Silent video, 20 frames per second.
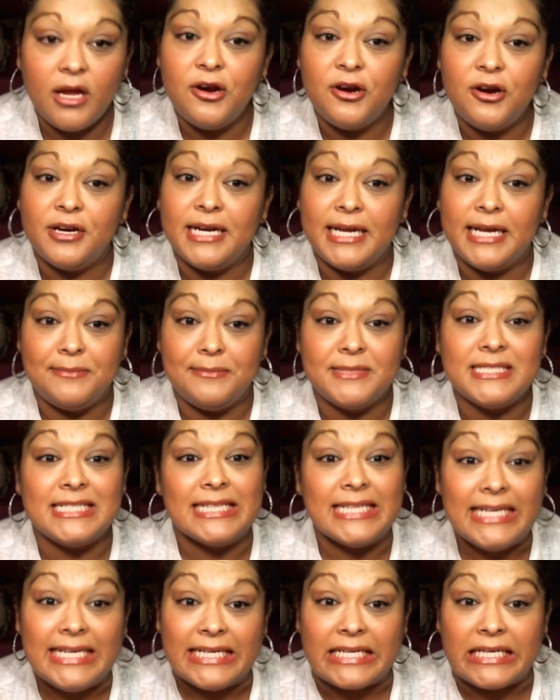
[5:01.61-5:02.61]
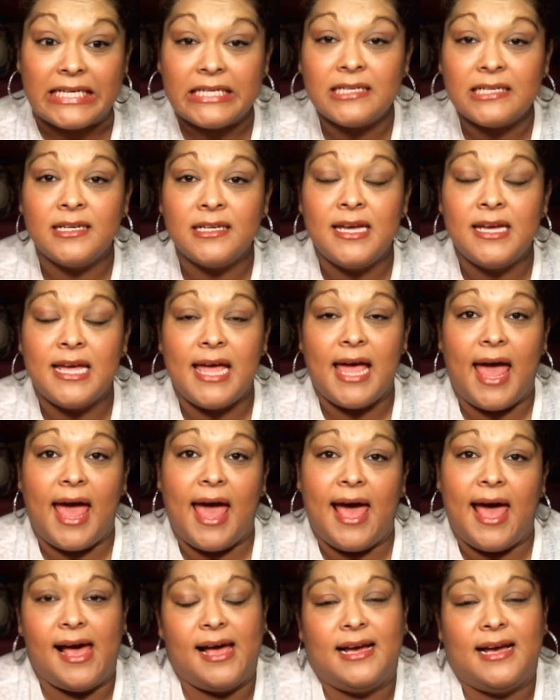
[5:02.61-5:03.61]
Her name is Lena,
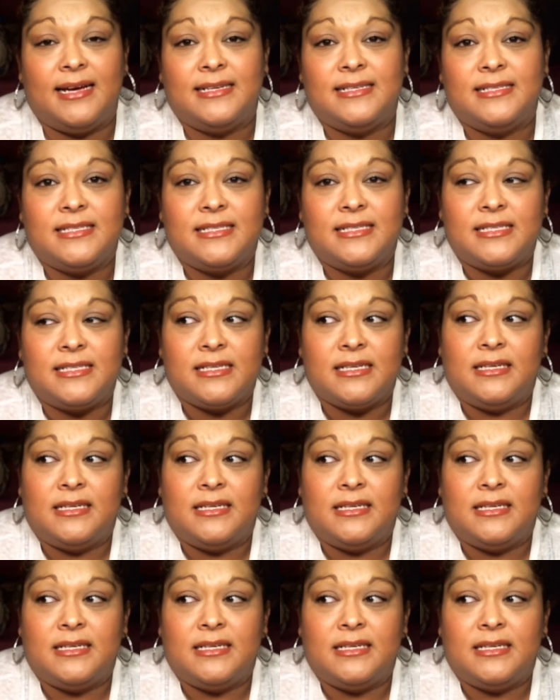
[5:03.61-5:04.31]
and